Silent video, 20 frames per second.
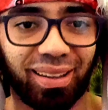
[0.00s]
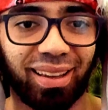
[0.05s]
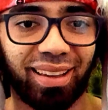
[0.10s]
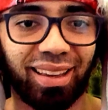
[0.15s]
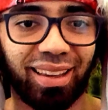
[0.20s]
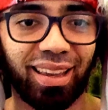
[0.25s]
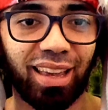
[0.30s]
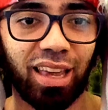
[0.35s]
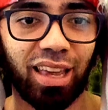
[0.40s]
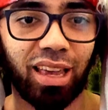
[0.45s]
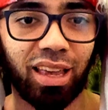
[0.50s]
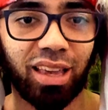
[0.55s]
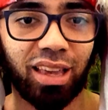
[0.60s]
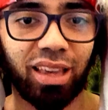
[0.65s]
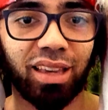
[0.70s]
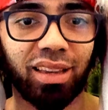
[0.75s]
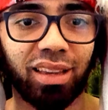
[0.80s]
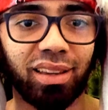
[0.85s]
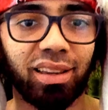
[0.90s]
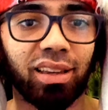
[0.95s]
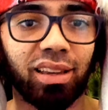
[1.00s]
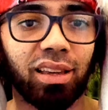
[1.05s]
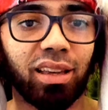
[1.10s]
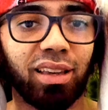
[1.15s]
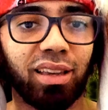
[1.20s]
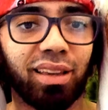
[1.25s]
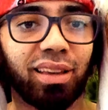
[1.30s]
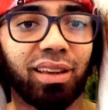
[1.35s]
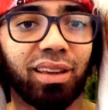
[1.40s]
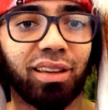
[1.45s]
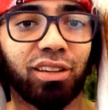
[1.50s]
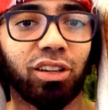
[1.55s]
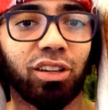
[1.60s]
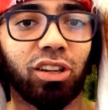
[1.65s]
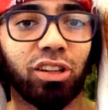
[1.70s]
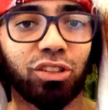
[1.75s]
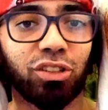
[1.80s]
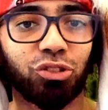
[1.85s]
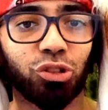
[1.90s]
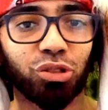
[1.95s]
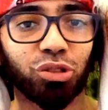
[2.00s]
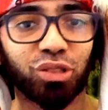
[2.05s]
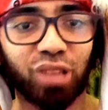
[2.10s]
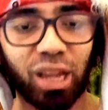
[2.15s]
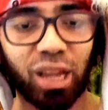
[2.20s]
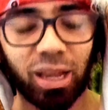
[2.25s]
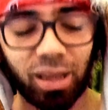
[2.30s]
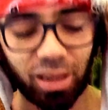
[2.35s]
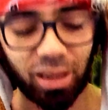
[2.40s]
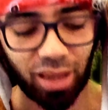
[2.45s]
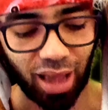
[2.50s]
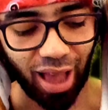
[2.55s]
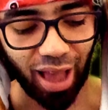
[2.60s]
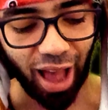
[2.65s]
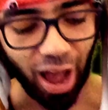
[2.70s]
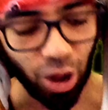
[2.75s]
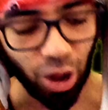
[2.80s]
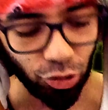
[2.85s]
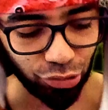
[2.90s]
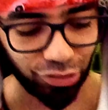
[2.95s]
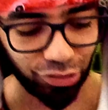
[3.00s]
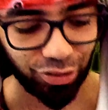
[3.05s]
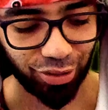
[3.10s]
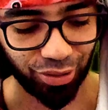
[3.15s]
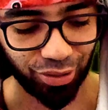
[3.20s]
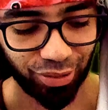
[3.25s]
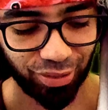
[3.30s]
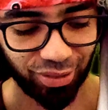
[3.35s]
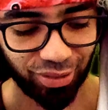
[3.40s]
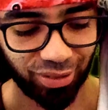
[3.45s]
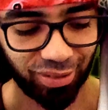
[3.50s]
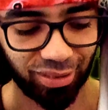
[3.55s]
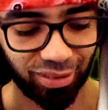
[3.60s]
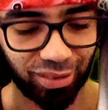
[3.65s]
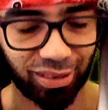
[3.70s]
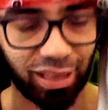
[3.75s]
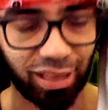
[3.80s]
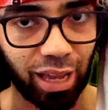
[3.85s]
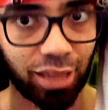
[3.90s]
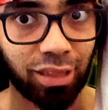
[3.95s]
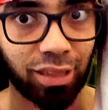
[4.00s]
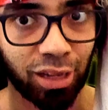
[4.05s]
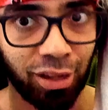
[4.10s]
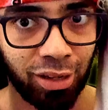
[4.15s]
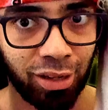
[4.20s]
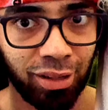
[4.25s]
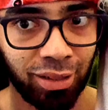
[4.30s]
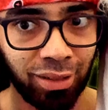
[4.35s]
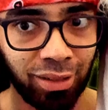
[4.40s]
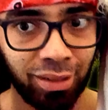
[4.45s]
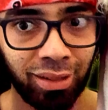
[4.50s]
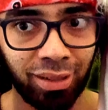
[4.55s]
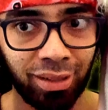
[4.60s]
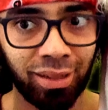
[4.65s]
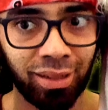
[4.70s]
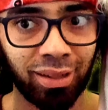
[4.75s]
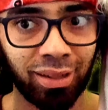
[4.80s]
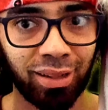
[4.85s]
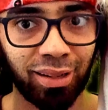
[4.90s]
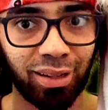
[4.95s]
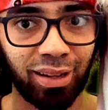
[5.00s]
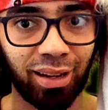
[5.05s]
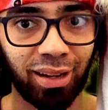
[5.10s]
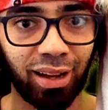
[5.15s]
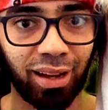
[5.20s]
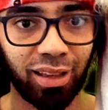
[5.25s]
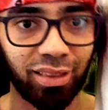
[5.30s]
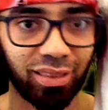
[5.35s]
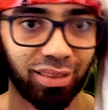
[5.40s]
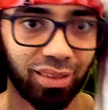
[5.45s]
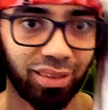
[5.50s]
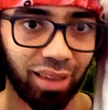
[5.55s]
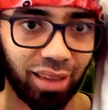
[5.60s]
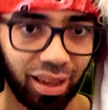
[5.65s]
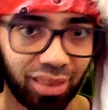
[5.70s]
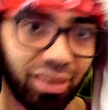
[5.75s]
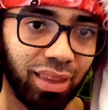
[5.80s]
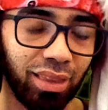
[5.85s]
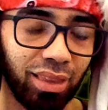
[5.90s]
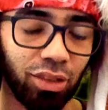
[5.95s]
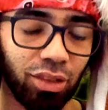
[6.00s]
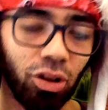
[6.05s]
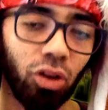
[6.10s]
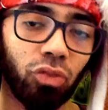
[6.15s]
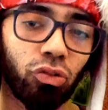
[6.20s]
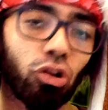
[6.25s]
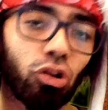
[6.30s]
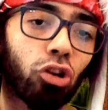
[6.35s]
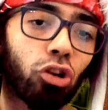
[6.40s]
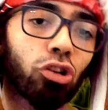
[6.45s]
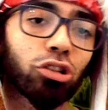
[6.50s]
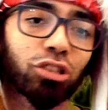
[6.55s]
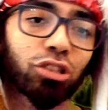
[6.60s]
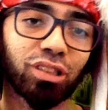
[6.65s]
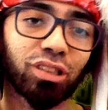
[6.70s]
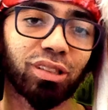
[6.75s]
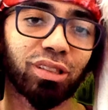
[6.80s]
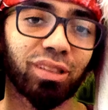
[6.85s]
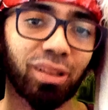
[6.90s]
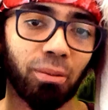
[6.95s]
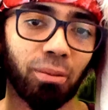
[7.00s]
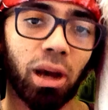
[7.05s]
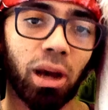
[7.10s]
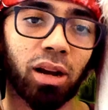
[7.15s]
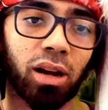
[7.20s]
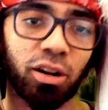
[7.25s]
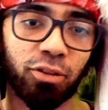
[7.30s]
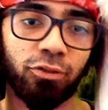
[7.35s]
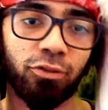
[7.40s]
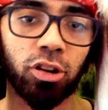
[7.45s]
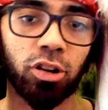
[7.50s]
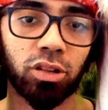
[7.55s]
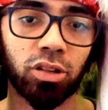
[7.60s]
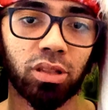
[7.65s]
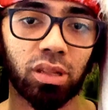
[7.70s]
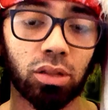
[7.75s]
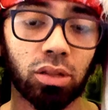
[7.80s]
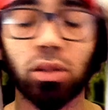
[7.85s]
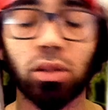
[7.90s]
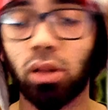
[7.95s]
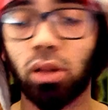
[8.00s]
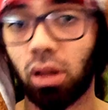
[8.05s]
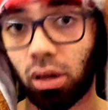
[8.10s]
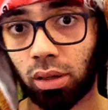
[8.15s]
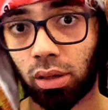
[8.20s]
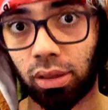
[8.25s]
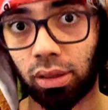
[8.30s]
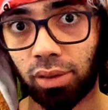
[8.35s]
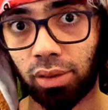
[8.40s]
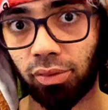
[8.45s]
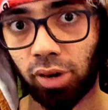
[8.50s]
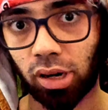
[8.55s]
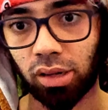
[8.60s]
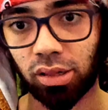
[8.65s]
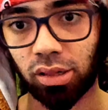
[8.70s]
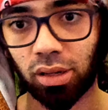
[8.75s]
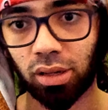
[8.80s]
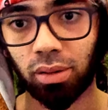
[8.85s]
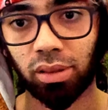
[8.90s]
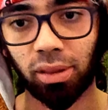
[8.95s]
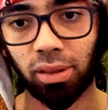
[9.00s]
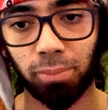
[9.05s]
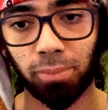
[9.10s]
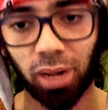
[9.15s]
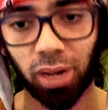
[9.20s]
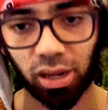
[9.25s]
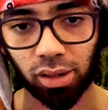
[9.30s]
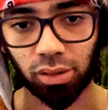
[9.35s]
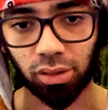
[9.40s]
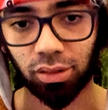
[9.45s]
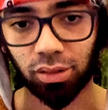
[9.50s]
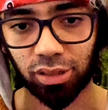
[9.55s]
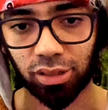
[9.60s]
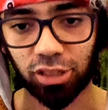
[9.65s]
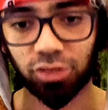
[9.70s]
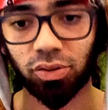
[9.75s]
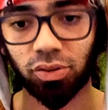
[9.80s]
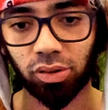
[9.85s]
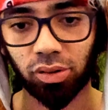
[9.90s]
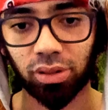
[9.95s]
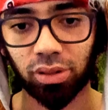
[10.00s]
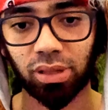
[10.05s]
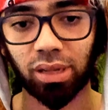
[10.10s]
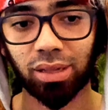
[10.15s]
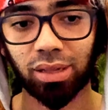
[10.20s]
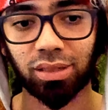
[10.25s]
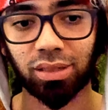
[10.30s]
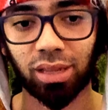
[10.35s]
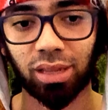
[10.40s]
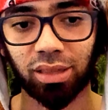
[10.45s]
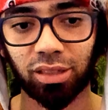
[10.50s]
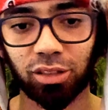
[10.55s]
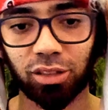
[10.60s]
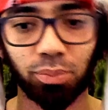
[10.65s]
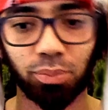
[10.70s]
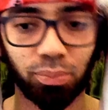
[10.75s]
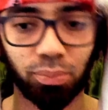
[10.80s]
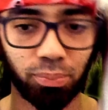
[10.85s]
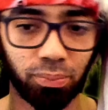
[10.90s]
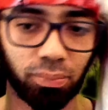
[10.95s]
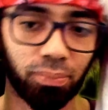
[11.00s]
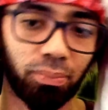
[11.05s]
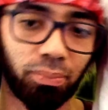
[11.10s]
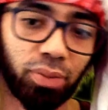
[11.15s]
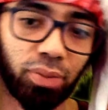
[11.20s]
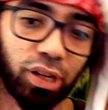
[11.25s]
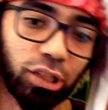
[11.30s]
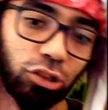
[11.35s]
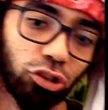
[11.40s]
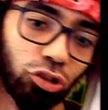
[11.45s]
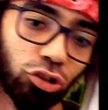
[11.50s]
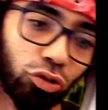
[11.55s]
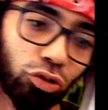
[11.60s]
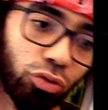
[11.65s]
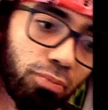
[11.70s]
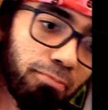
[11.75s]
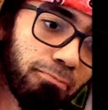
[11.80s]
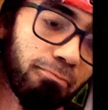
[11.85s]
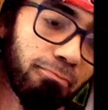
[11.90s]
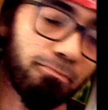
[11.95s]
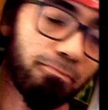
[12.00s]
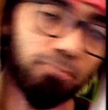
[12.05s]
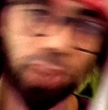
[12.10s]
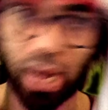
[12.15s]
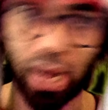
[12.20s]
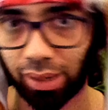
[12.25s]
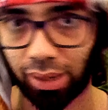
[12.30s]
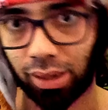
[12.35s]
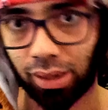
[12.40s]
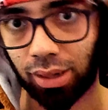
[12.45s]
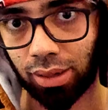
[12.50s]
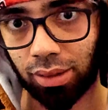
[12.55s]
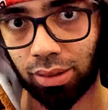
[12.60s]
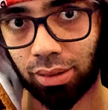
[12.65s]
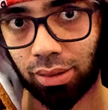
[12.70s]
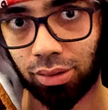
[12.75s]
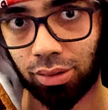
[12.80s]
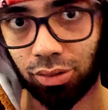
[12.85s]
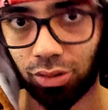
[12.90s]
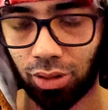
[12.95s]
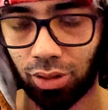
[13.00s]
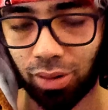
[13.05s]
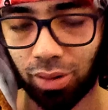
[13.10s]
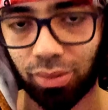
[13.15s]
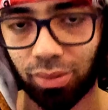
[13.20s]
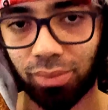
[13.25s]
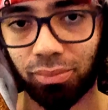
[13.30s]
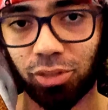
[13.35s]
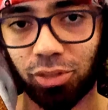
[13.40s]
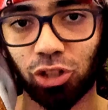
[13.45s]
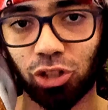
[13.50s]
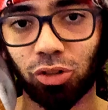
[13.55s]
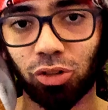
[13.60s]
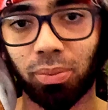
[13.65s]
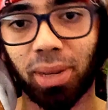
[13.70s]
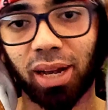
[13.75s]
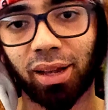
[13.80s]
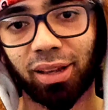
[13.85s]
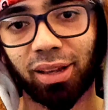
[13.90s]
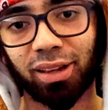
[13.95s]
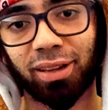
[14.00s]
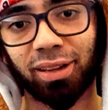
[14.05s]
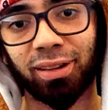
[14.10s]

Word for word: It, it, it, it just take out that and and then of course the battle very lucky the very the battle is very intense that it bring you back you know bring you back